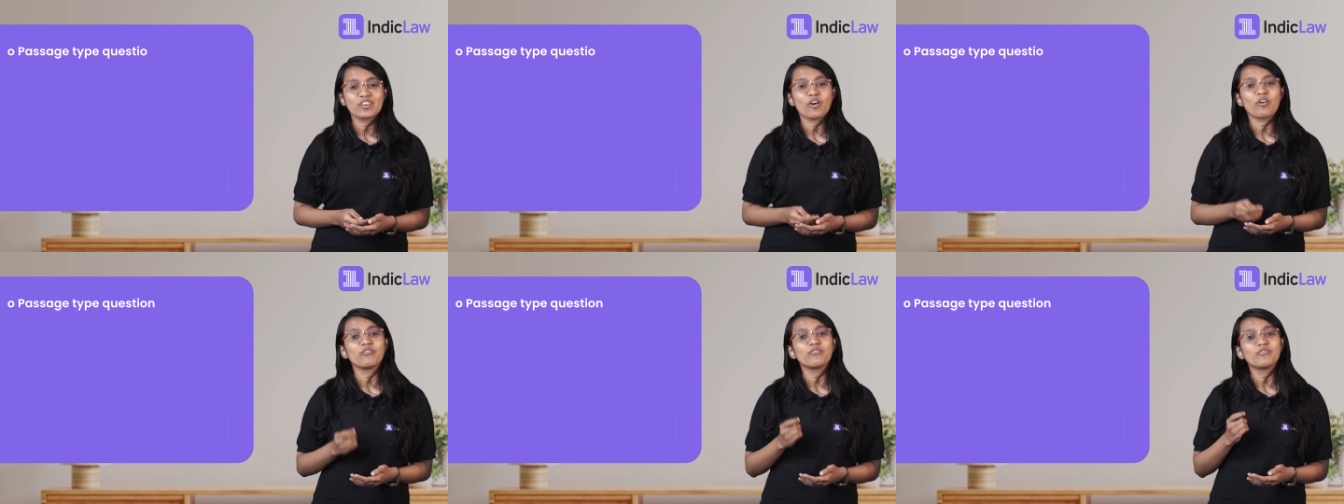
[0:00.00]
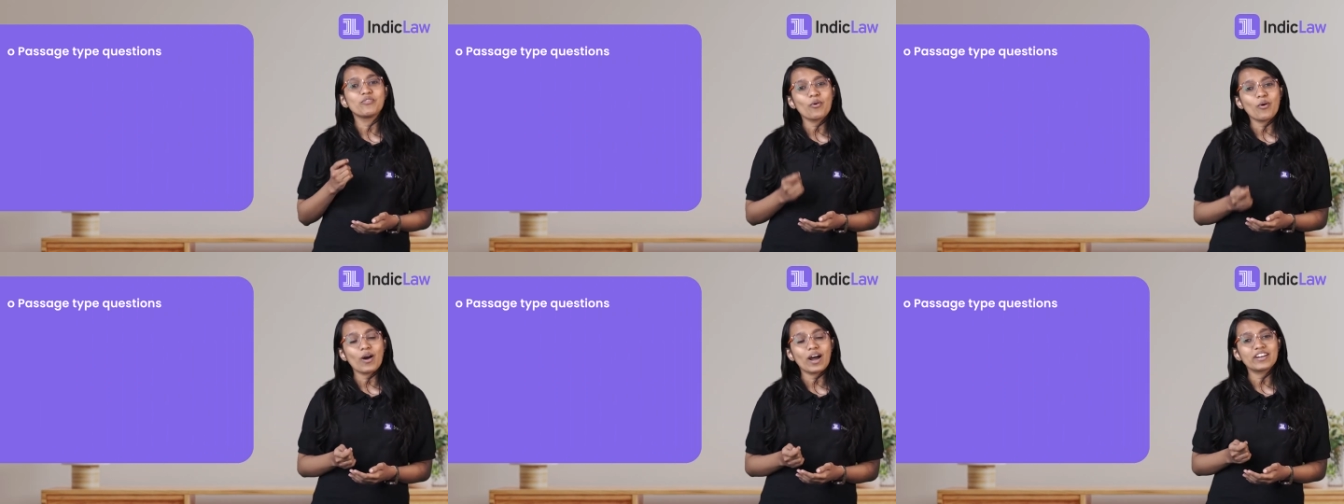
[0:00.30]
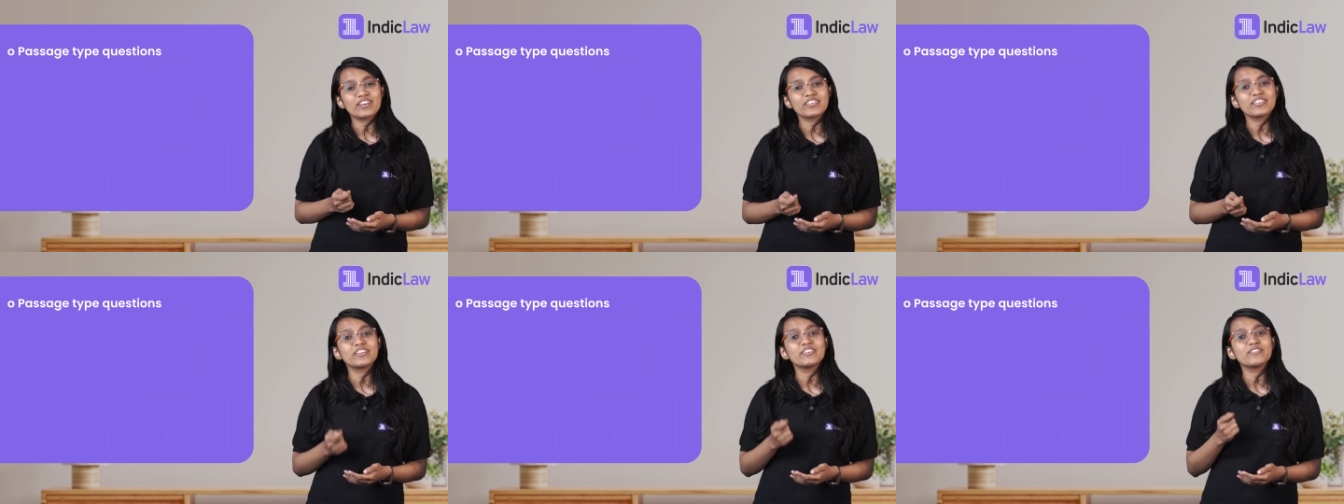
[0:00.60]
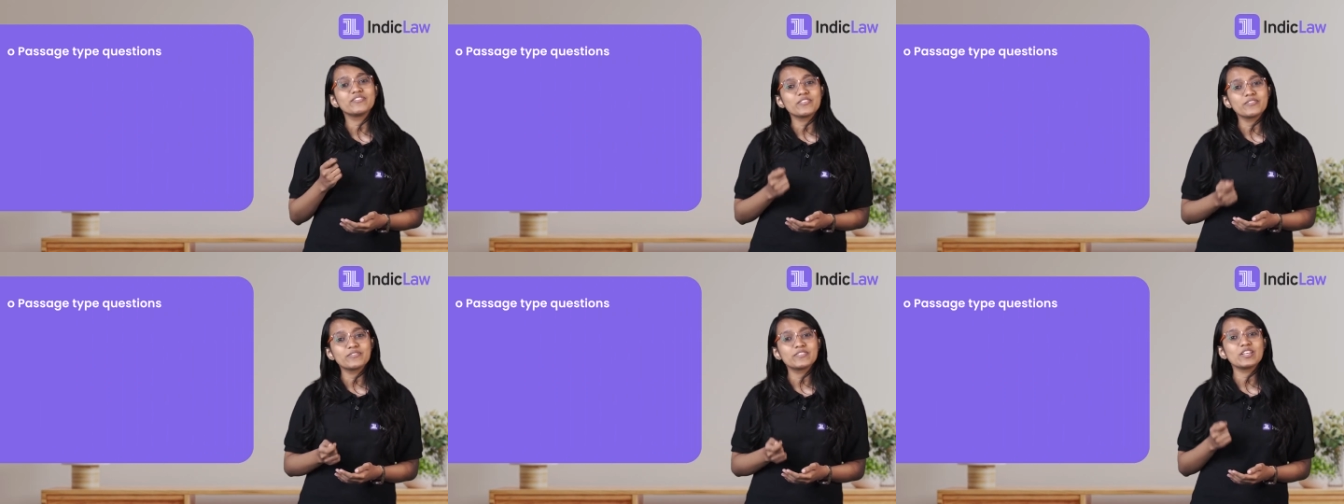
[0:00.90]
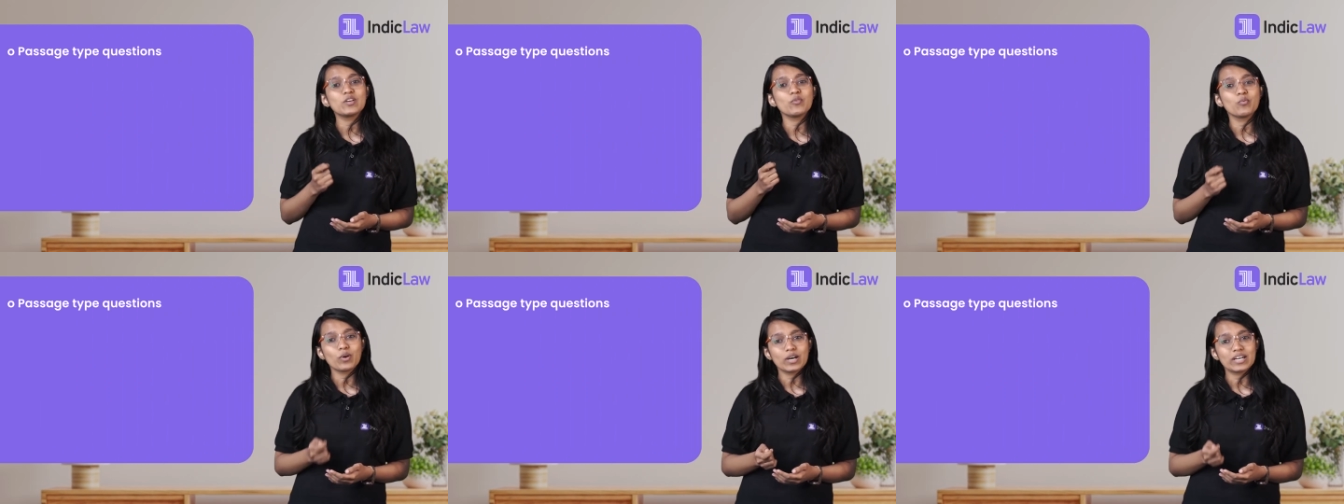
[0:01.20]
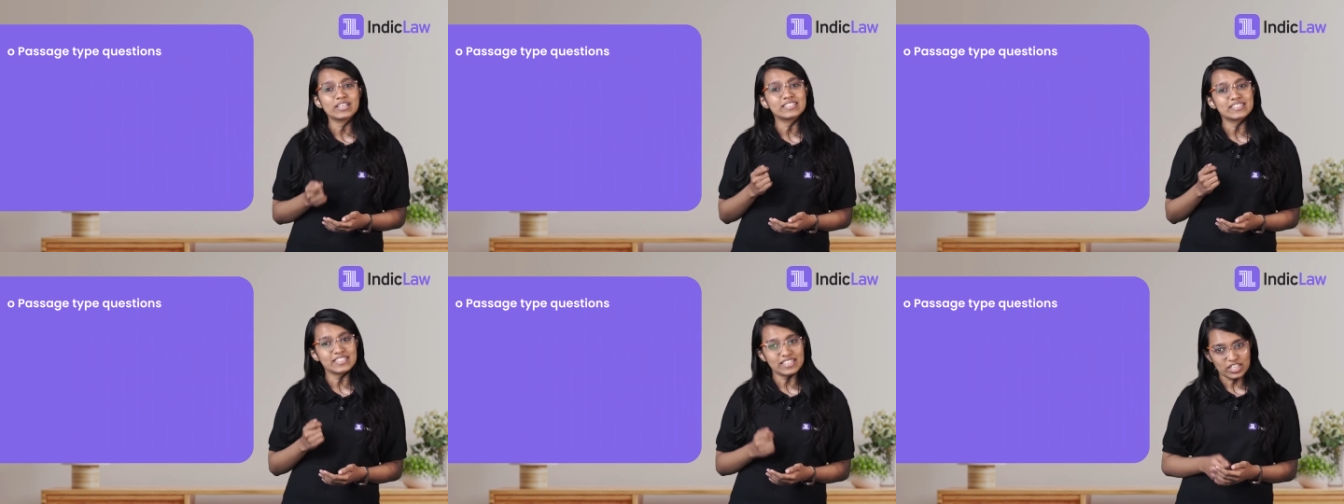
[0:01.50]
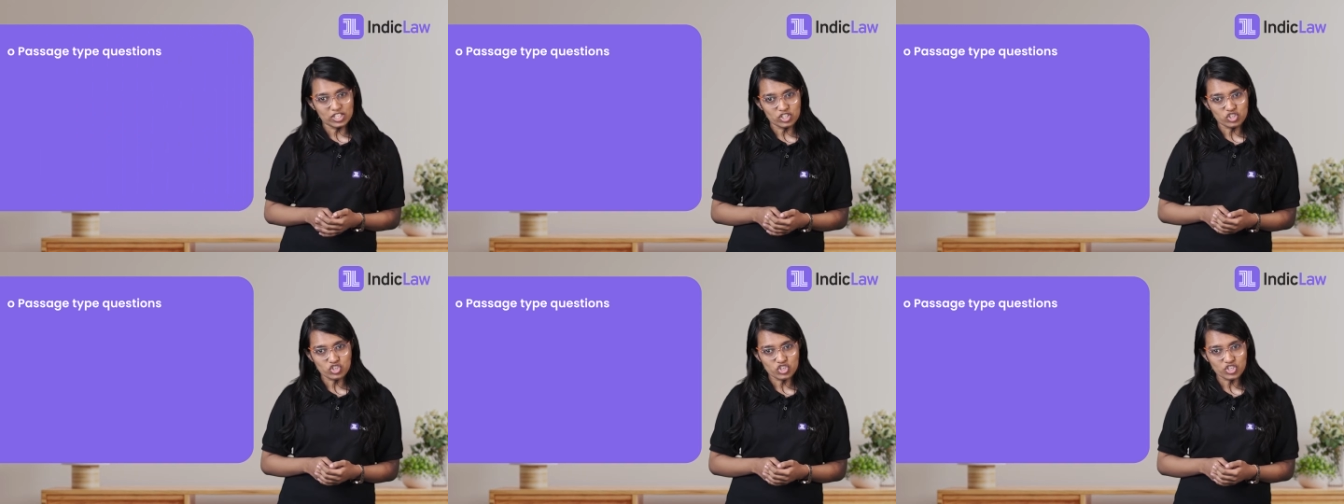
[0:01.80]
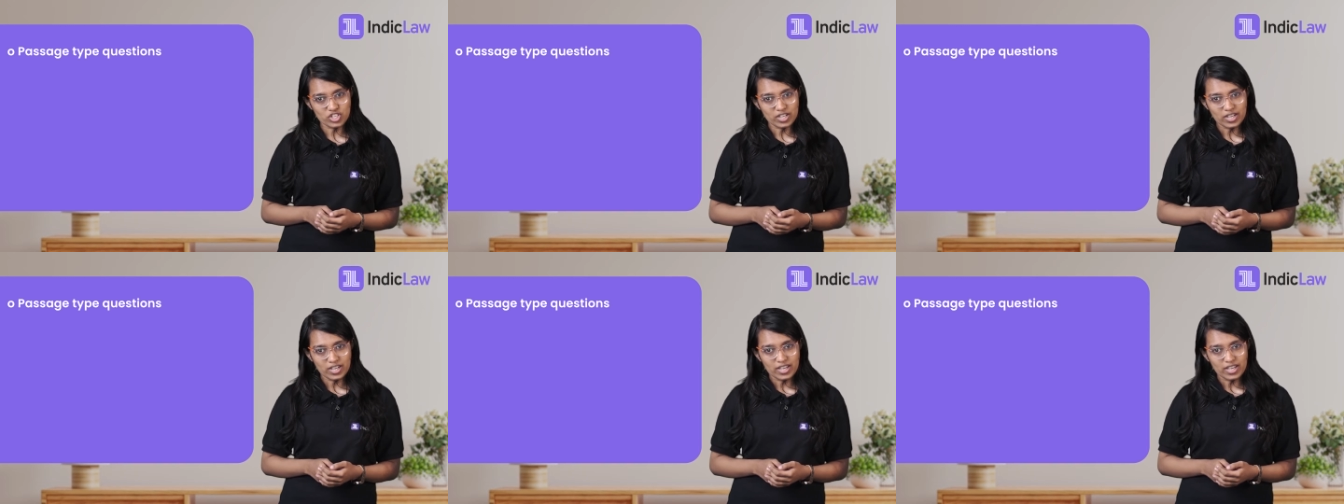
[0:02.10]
of 450 words each.